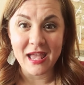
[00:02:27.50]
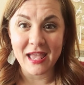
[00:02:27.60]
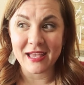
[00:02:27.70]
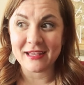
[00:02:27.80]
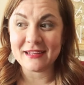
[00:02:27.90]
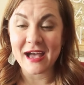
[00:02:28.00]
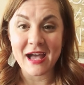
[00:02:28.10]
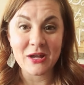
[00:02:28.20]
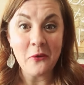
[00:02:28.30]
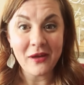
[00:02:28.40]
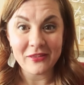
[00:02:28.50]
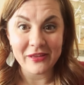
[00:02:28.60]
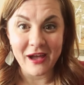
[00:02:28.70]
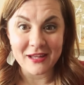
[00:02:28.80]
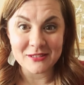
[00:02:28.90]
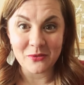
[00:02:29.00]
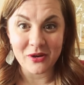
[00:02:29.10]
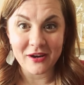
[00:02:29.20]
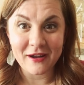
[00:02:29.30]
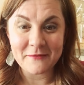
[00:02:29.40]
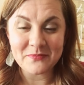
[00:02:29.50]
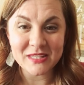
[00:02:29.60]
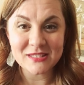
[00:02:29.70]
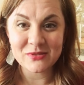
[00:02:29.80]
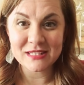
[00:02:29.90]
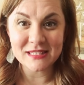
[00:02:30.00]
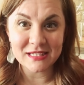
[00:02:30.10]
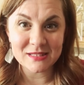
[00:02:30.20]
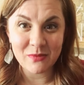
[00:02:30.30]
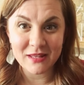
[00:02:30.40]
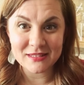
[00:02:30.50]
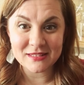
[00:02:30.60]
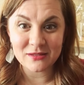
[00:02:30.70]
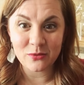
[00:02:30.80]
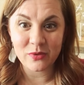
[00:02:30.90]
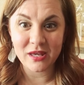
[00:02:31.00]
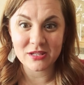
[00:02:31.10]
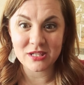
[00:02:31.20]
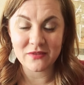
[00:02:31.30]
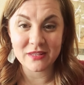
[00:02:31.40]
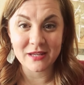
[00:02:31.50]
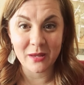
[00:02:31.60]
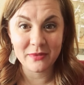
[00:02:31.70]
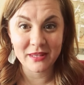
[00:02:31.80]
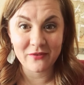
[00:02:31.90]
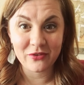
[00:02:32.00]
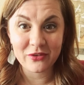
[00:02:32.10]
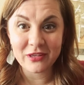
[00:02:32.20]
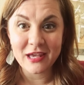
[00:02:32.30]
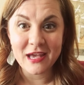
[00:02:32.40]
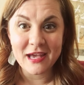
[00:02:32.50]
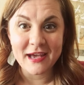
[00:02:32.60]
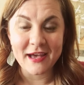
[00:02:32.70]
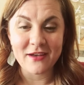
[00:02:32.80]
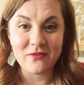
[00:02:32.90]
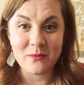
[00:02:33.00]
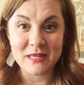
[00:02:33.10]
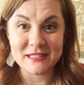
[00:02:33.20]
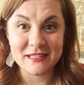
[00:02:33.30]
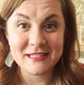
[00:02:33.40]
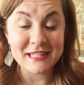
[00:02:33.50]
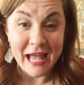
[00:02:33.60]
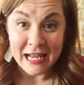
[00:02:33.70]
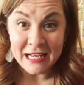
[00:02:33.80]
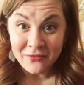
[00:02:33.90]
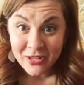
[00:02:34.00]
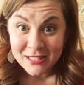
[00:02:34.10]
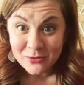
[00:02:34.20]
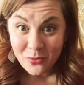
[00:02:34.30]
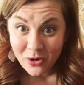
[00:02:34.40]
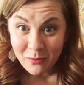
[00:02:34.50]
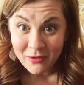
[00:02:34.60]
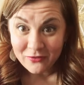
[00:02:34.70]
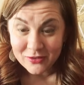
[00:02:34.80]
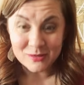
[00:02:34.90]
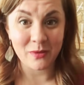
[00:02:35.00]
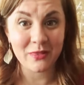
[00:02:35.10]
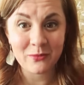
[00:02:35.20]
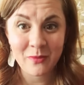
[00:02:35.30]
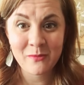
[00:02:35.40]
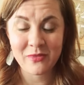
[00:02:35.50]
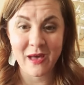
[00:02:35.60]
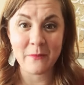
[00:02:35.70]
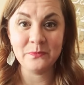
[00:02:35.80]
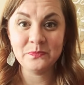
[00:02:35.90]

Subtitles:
And I quickly got to work. So in 6 months, we achieved the diamond level of the business. And I didn't even get to work my first month. Remember that.